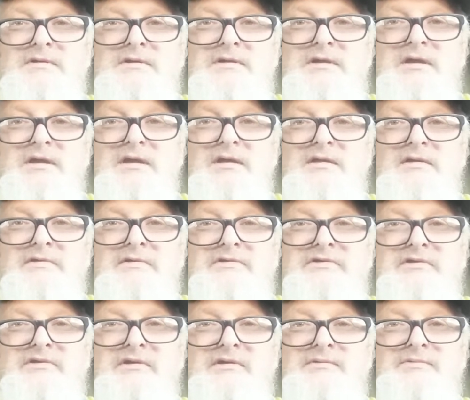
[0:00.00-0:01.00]
Okay, let's
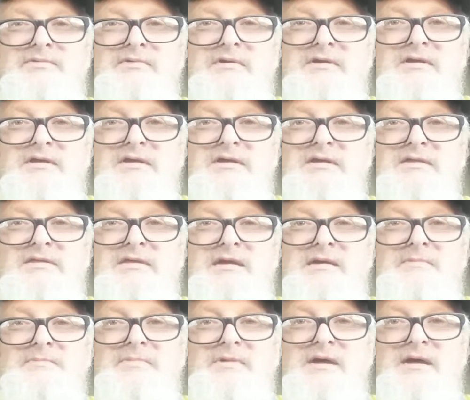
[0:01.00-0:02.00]
see if we can get
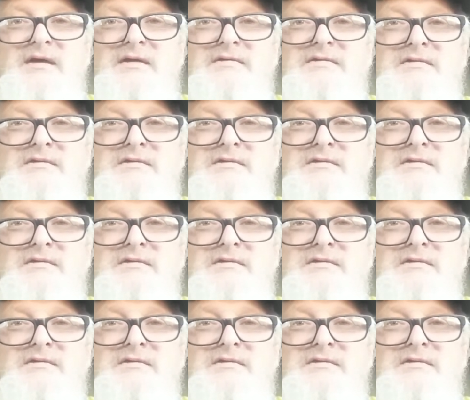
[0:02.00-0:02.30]
that back.